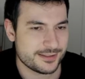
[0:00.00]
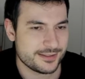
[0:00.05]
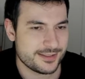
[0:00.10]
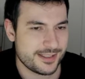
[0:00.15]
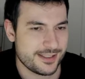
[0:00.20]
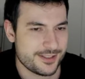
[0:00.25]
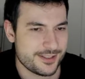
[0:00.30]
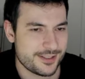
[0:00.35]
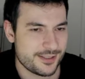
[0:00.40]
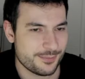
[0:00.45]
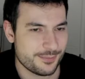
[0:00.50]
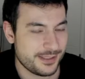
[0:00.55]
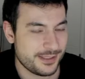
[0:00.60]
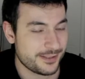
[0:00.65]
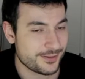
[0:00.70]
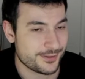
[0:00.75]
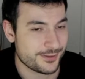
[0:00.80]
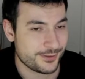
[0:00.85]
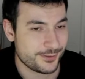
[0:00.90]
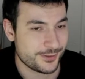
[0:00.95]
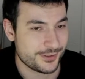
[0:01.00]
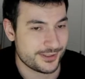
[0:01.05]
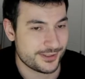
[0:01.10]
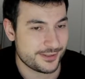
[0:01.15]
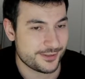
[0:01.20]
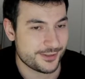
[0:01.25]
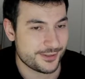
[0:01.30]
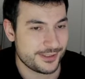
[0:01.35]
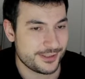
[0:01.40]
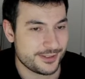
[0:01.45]
it actually matters a lot
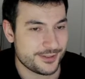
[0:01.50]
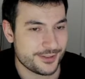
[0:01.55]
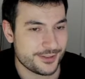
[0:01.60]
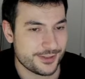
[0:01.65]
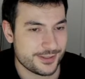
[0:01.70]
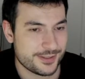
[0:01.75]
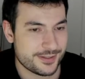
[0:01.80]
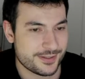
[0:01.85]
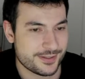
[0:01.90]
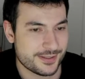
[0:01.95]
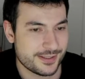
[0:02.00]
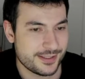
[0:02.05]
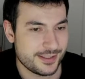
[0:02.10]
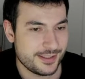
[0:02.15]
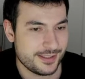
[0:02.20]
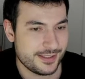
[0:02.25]
in the early turns.